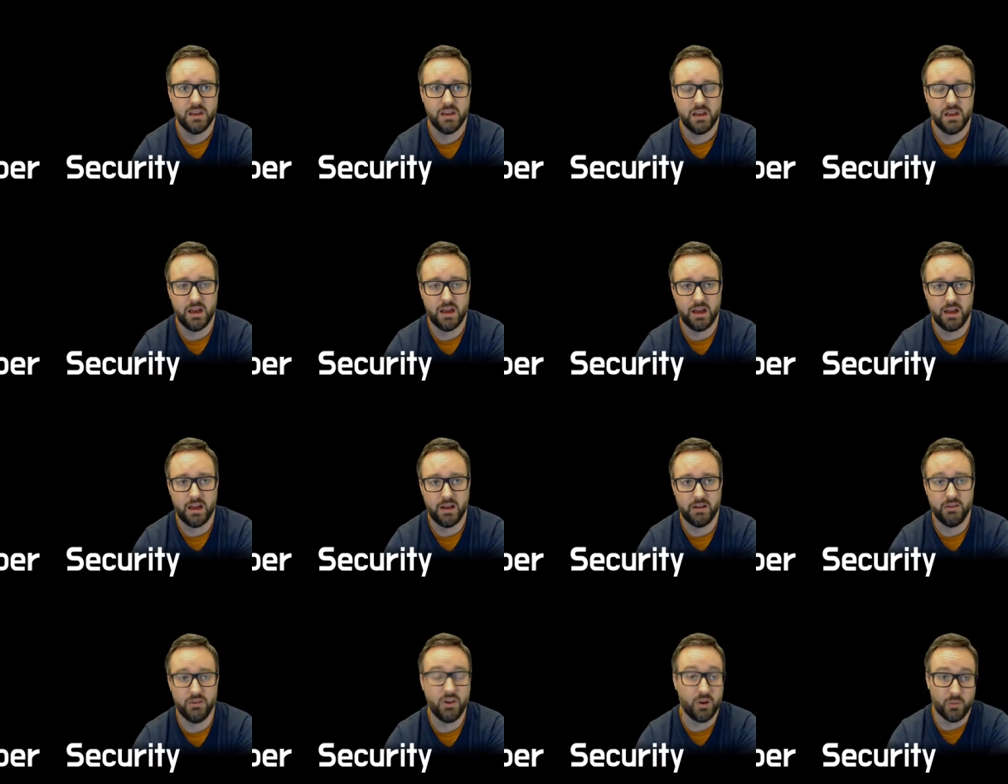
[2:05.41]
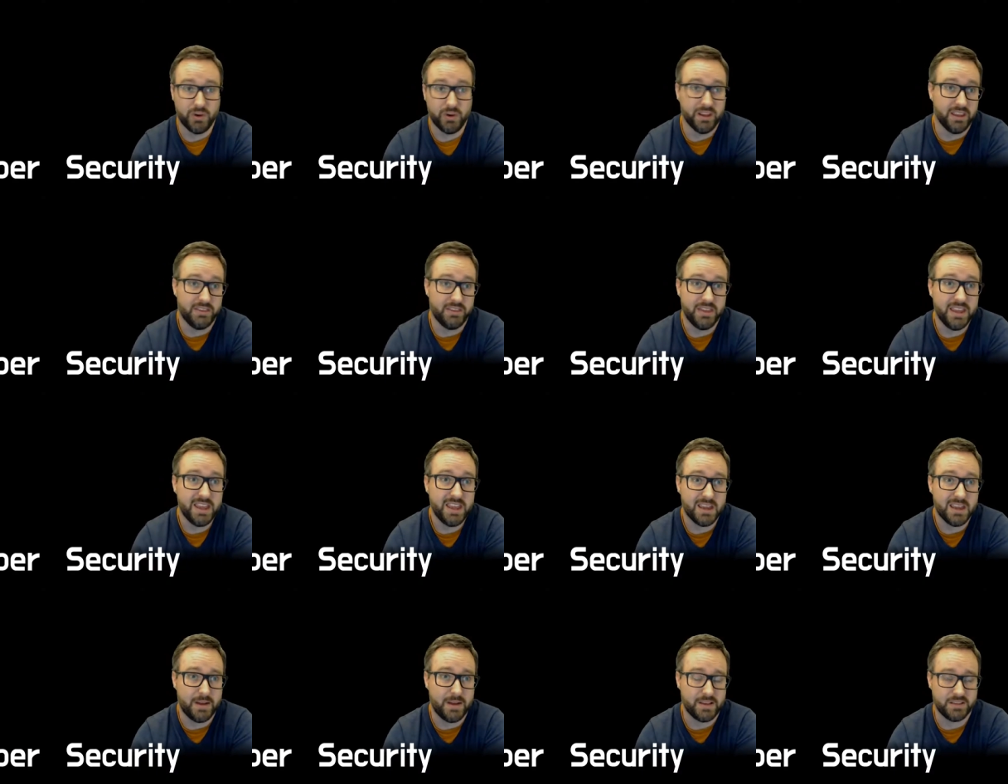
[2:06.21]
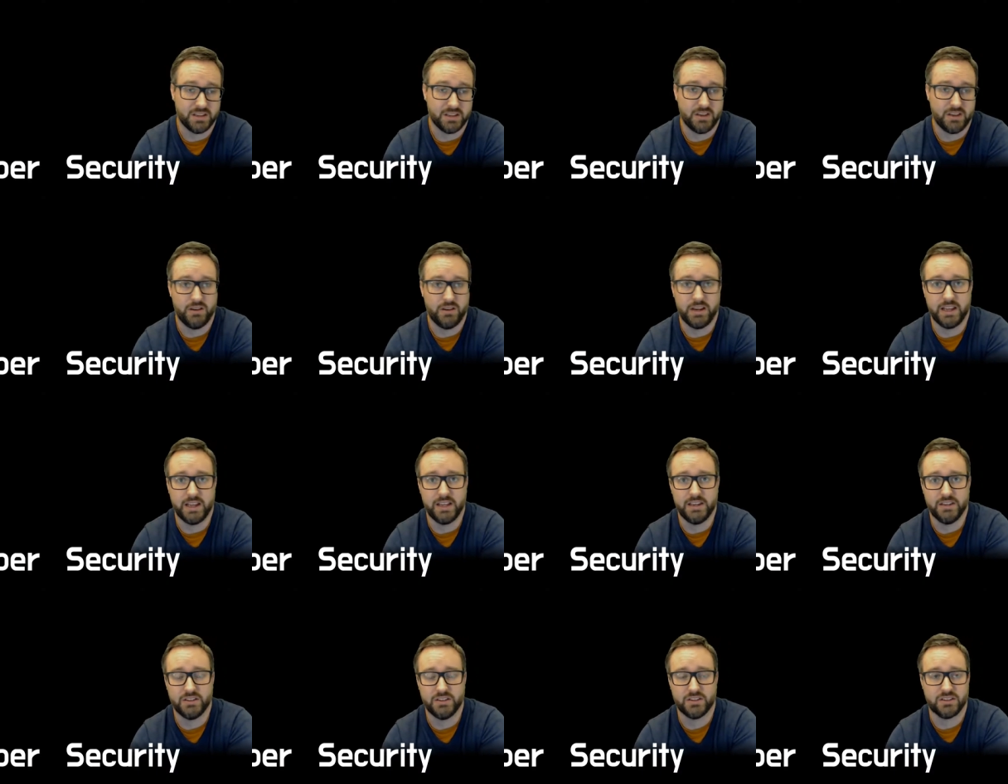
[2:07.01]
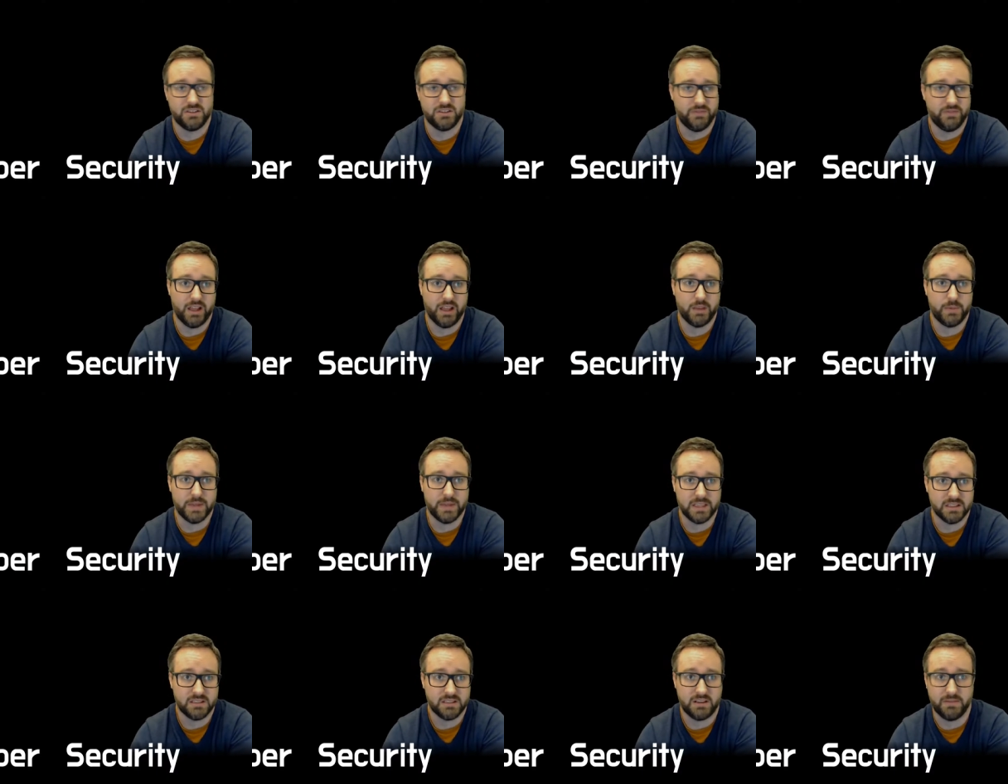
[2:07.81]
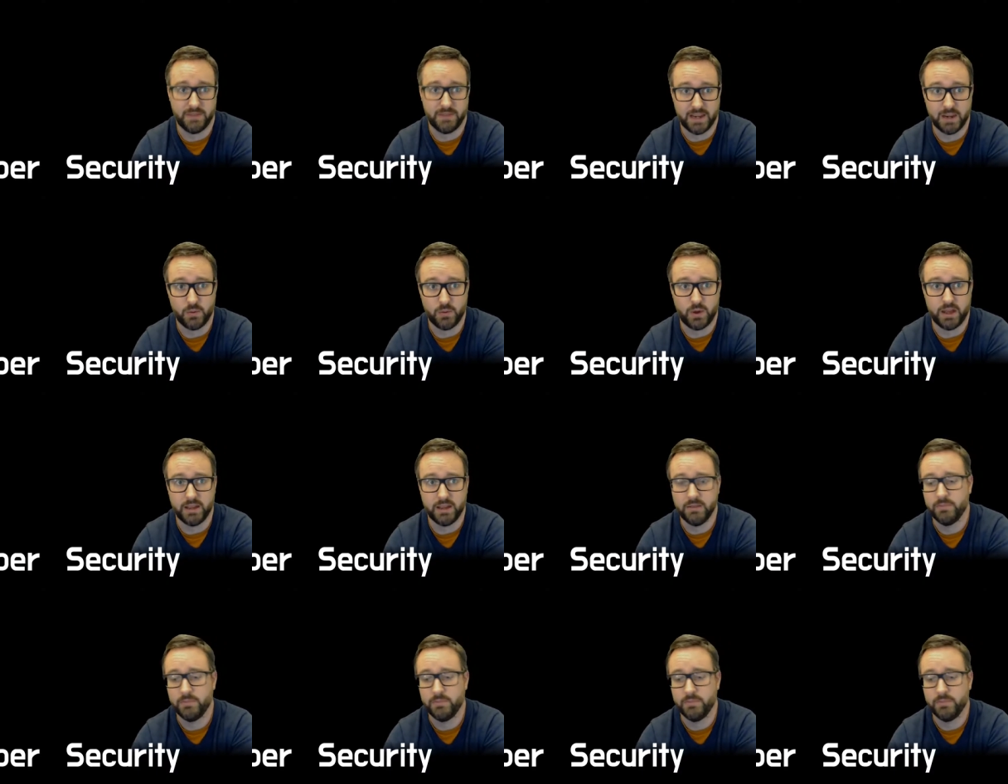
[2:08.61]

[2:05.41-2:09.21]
are uh, not really thinking about security and you're just developing stuff anyway.